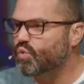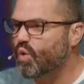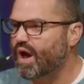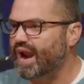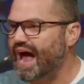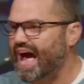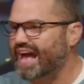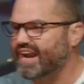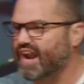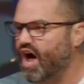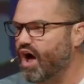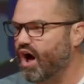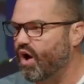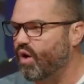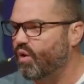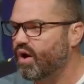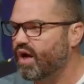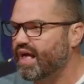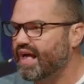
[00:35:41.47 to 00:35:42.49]
what I
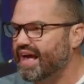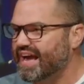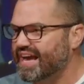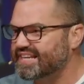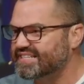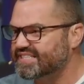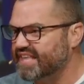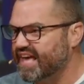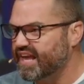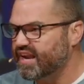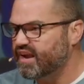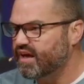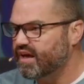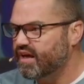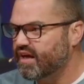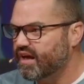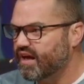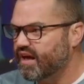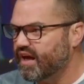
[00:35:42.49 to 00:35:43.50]
know, is that
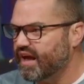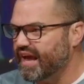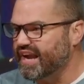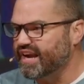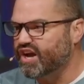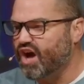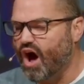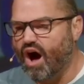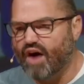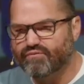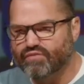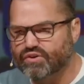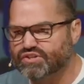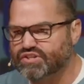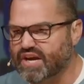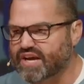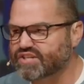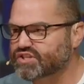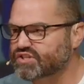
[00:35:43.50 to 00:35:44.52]
in
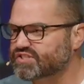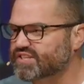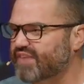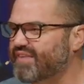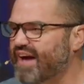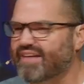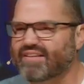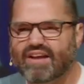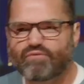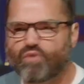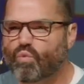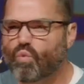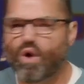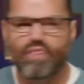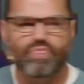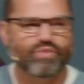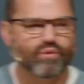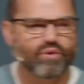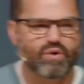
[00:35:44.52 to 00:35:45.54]
conversations I've had, even
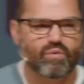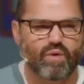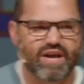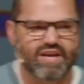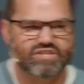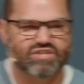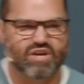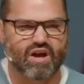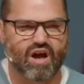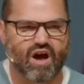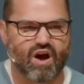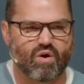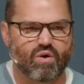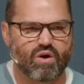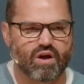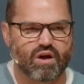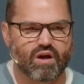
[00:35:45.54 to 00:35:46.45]
one 3 weeks ago,